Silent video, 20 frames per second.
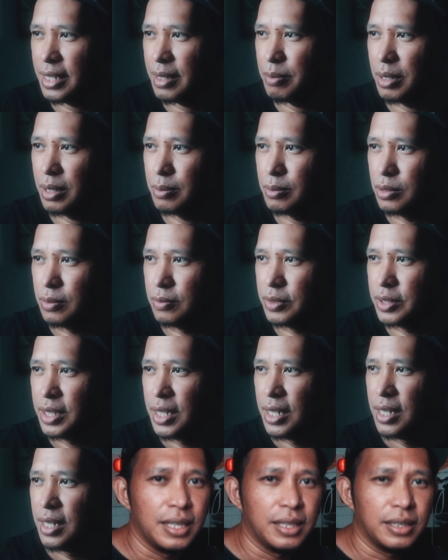gimbal moves,
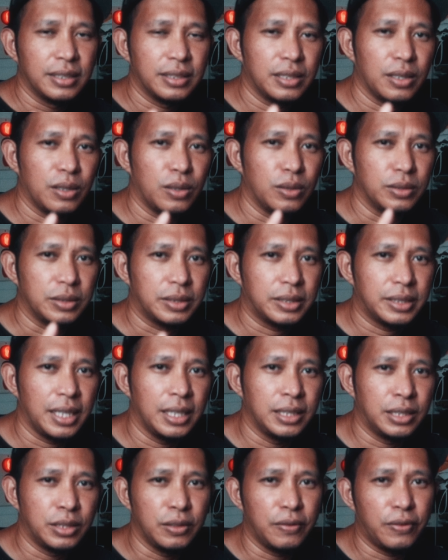so stay
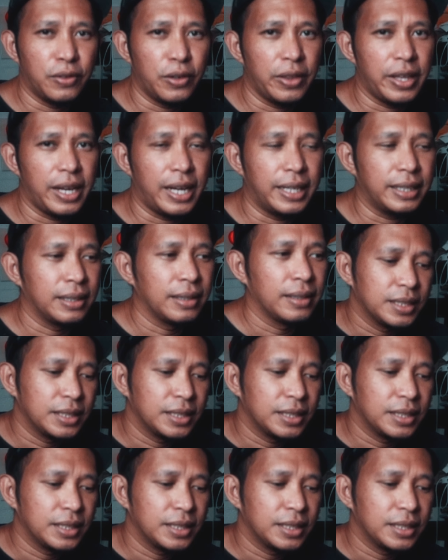tuned for that.